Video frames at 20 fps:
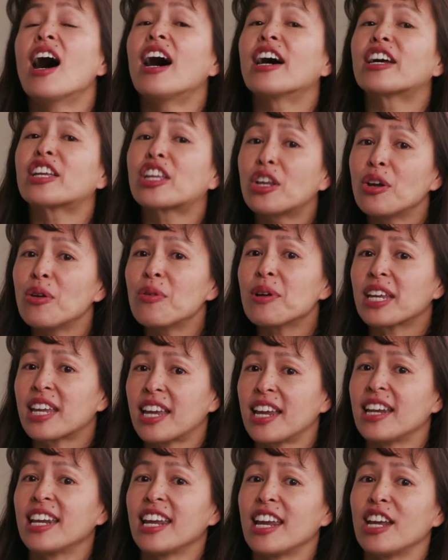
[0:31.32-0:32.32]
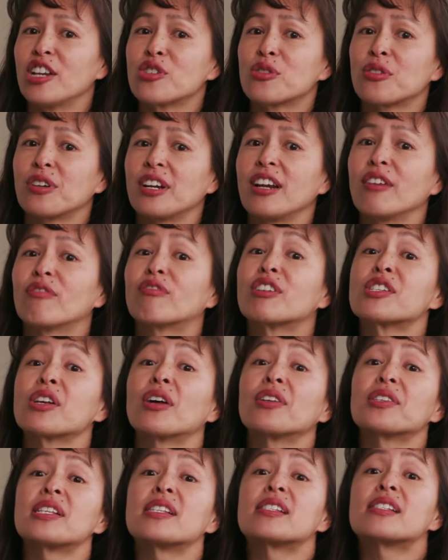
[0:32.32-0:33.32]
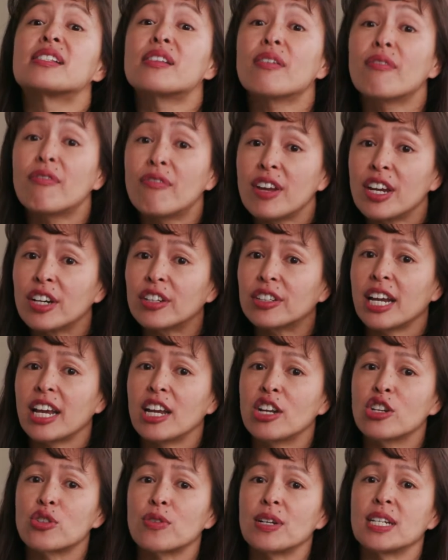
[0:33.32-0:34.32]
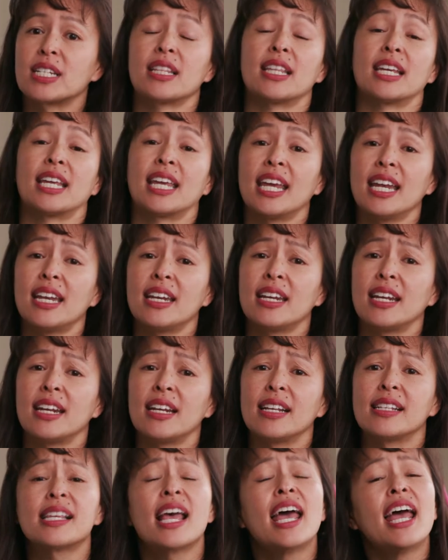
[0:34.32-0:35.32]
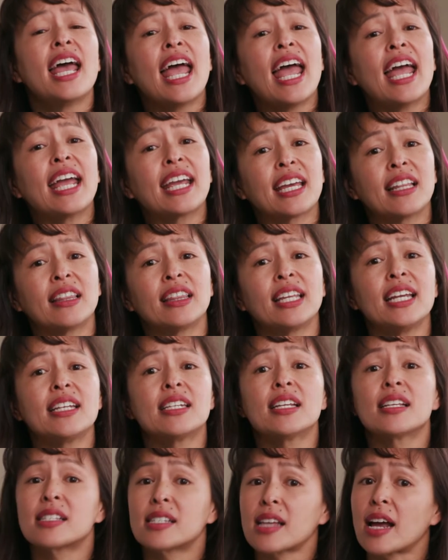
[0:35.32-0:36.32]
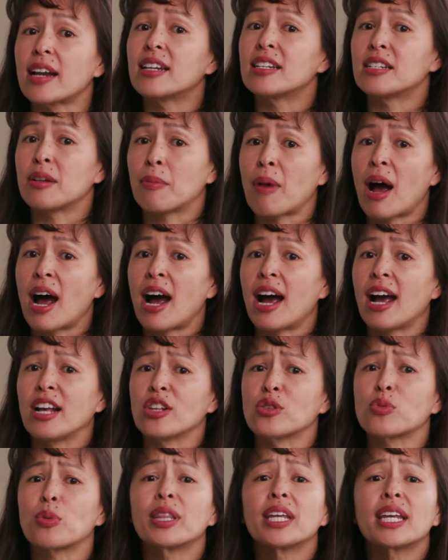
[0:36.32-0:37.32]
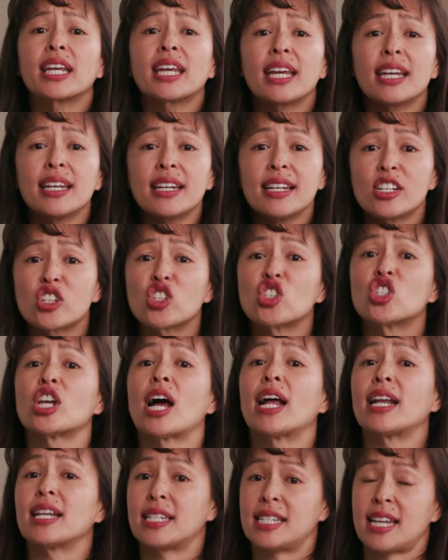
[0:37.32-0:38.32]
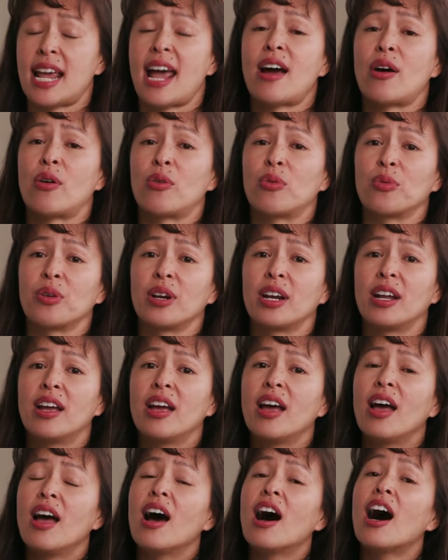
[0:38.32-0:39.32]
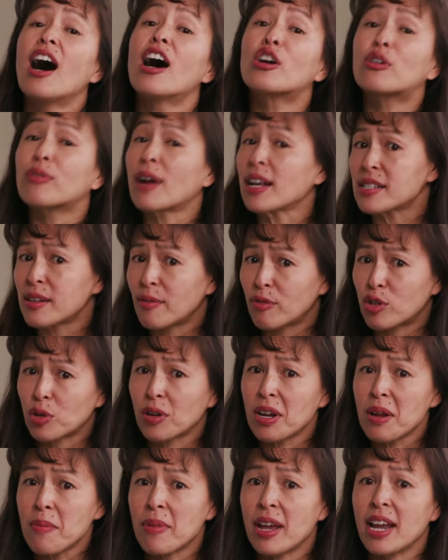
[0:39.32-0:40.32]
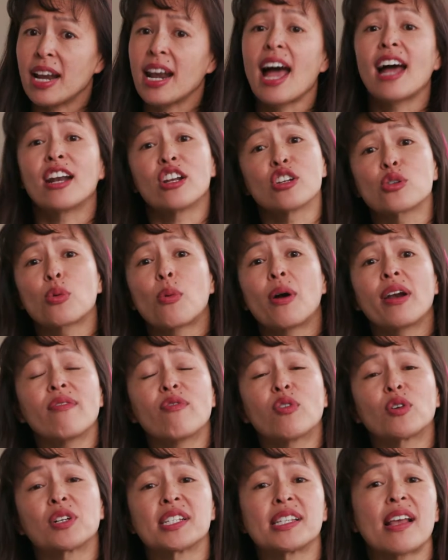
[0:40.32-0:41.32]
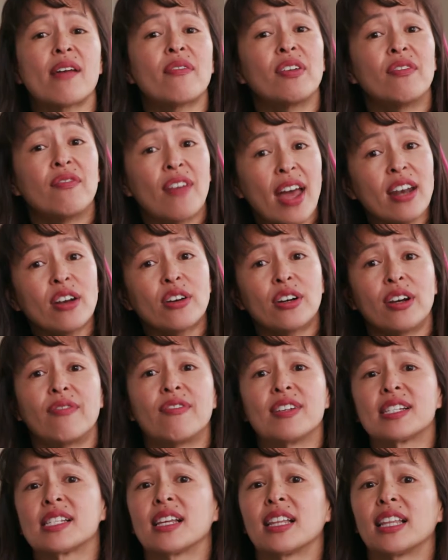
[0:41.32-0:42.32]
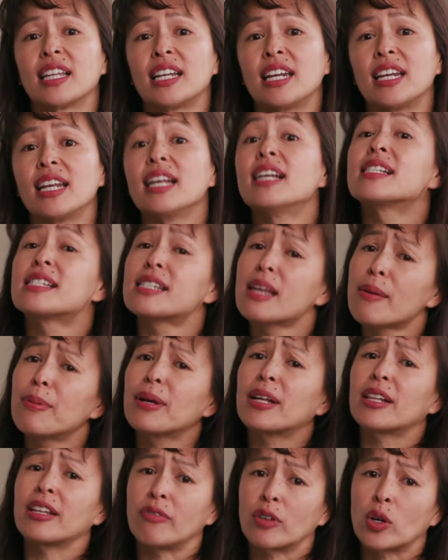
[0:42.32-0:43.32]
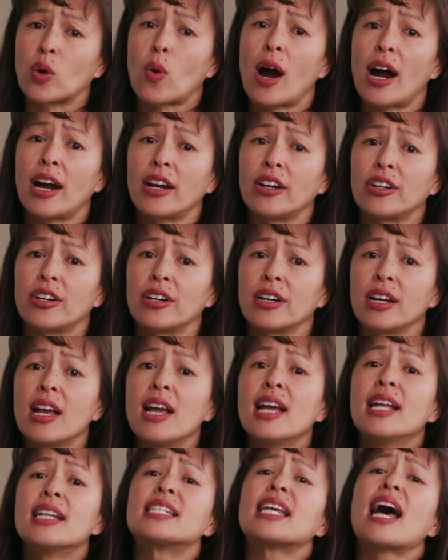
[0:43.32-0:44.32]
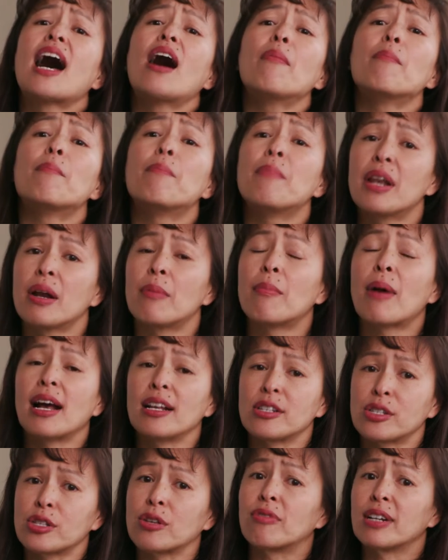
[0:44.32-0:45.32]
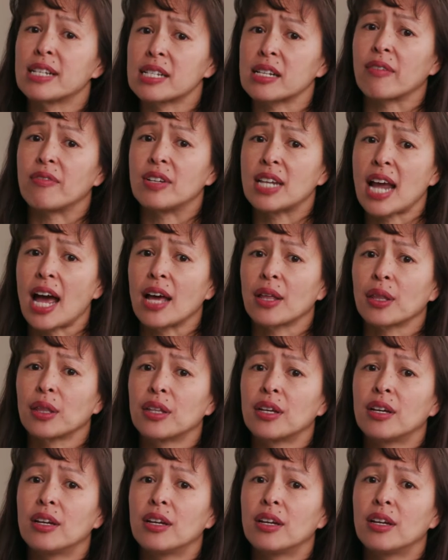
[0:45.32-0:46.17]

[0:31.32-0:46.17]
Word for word: Acute kidney injury results in severe injury to the kidneys and can lead to sudden demise where the kidneys shut down. Aggressive treatment at a twenty-four seven veterinary facility is typically required to help minimize the risk of death.